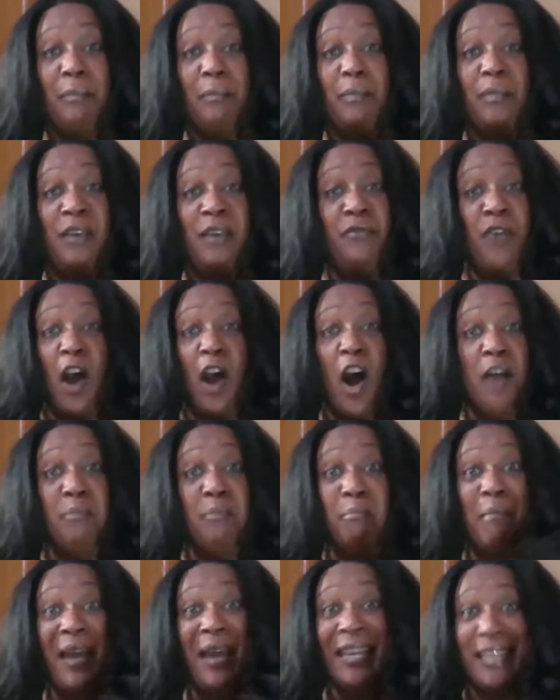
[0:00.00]
if you're
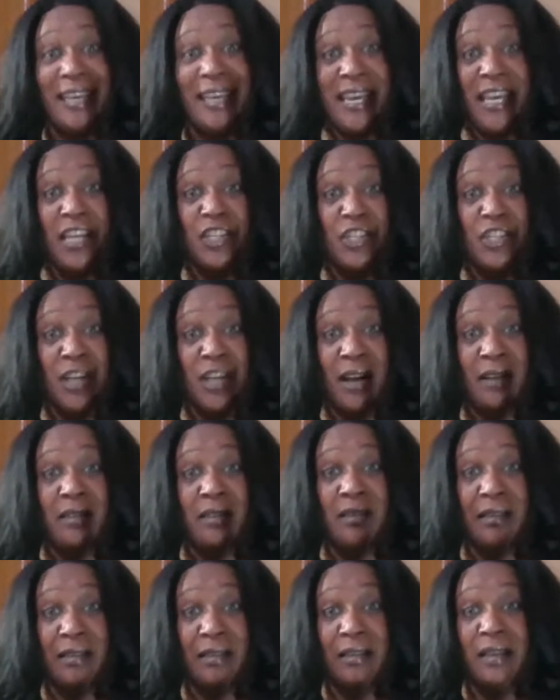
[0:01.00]
on
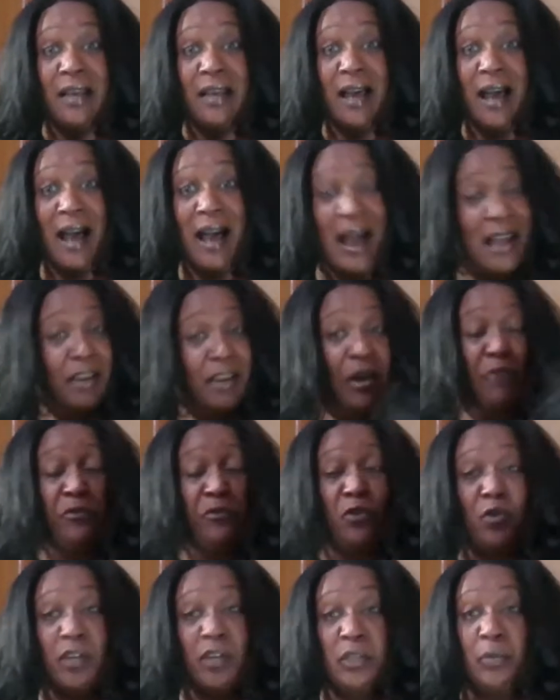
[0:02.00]
medication. And of
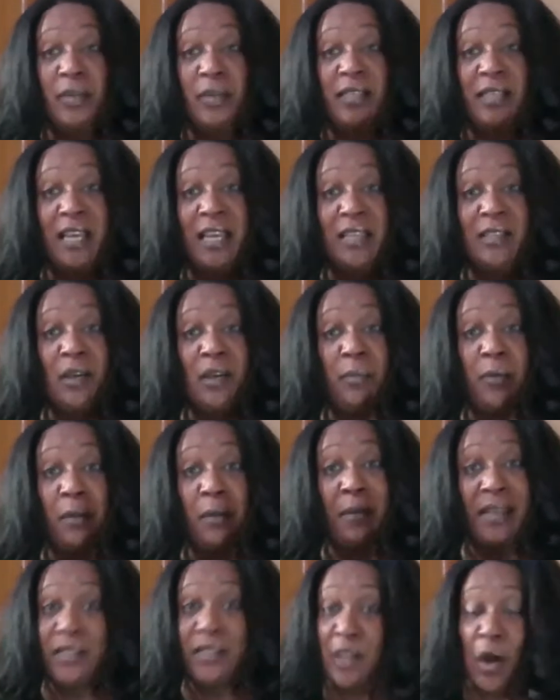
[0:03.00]
course, we take
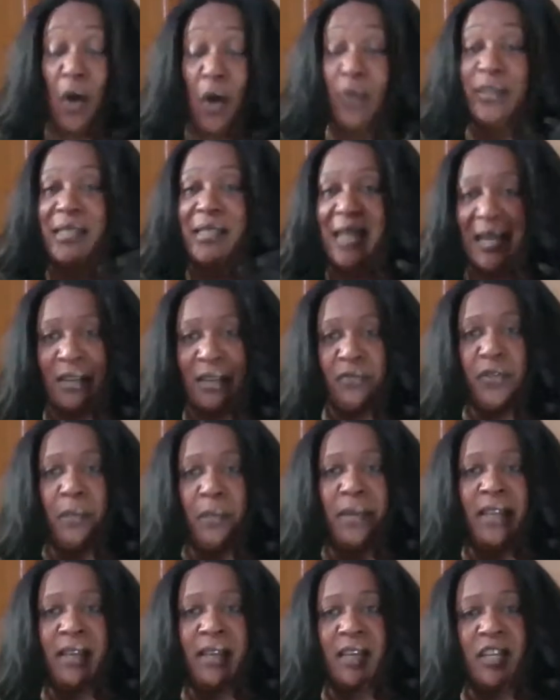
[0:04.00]
supplements outside of the
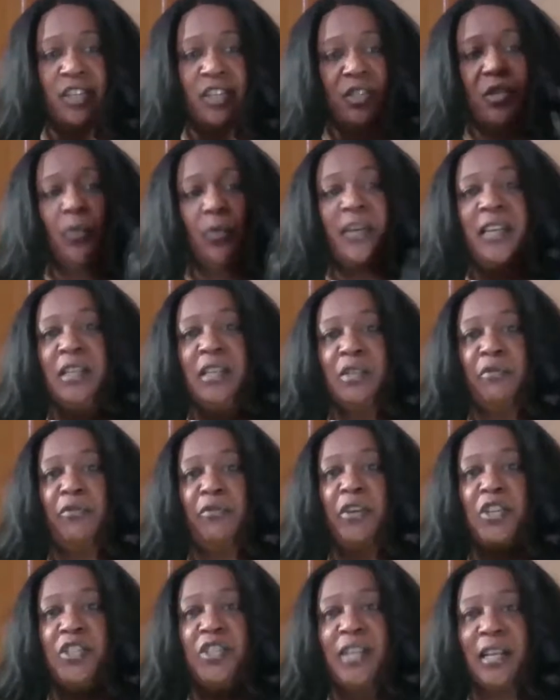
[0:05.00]
medication. So we need to
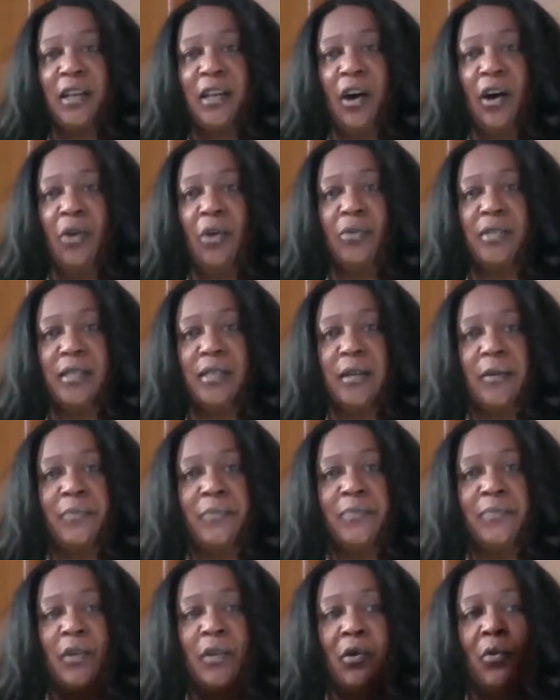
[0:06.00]
flush that out.
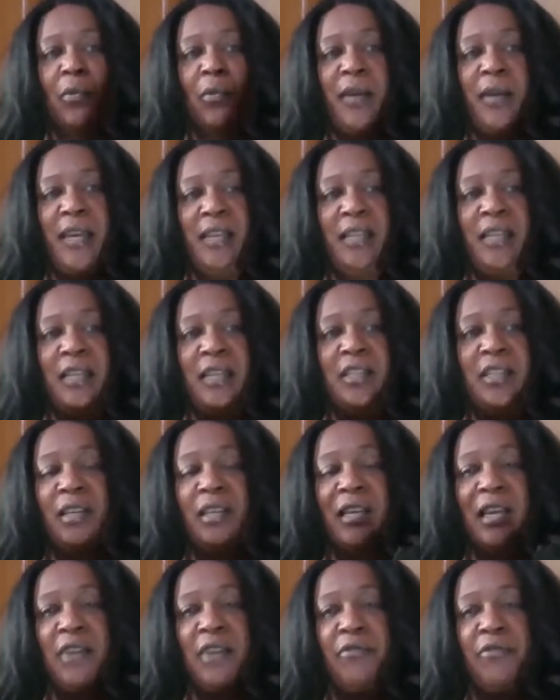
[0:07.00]
We need to
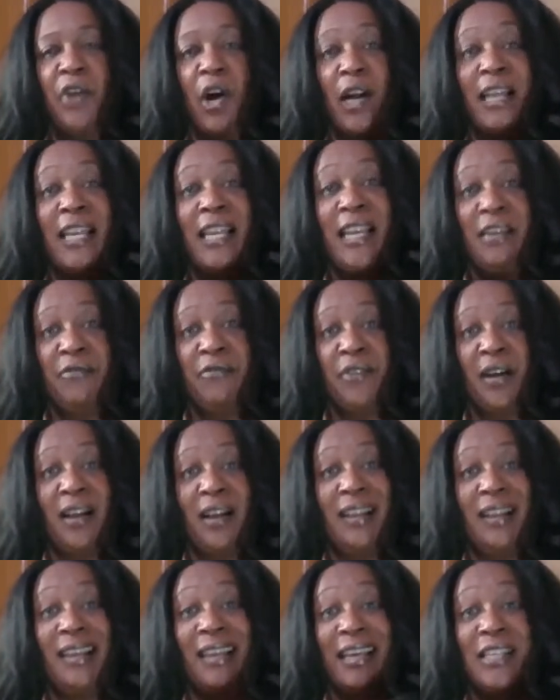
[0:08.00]
give our
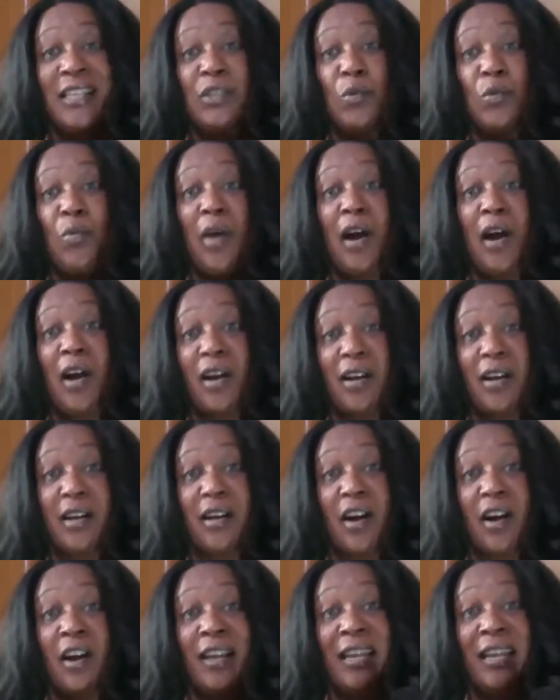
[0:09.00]
liver less work,
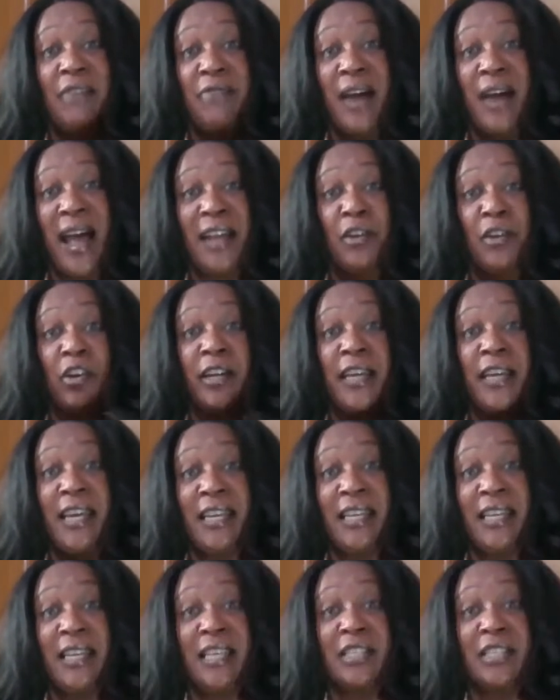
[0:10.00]
our liver and our
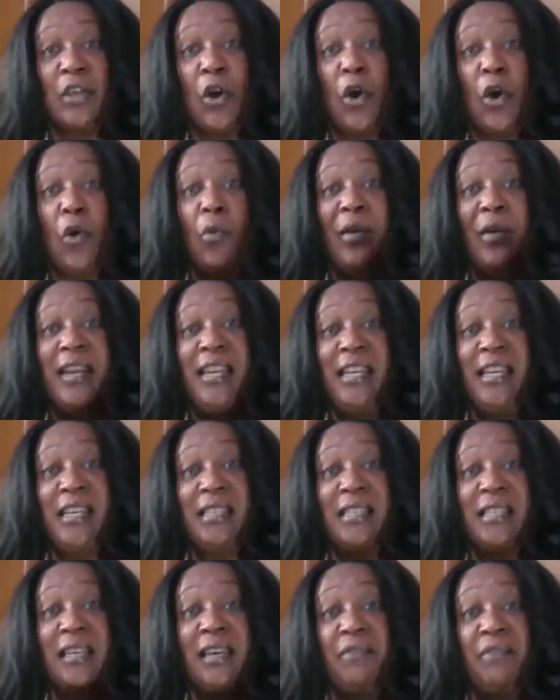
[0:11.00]
kidneys. We need
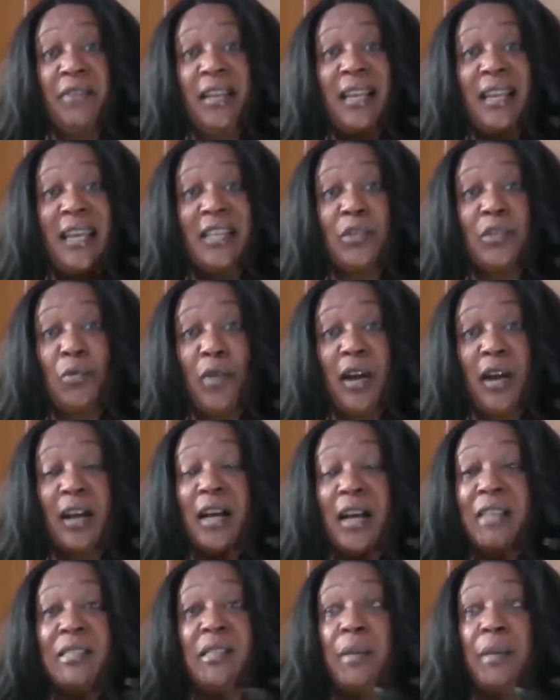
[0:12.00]
to give it less work,
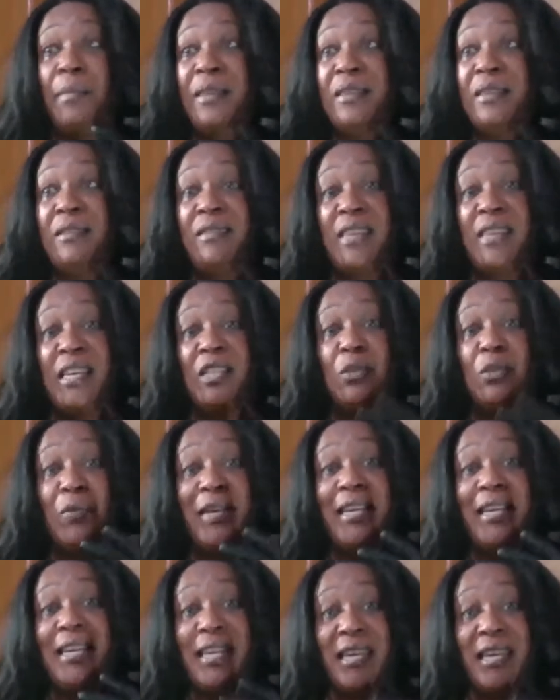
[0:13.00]
because some of the things
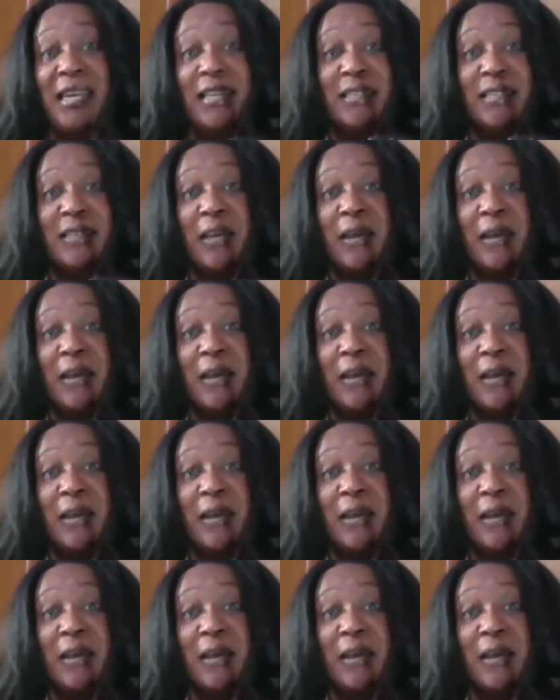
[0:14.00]
we eat,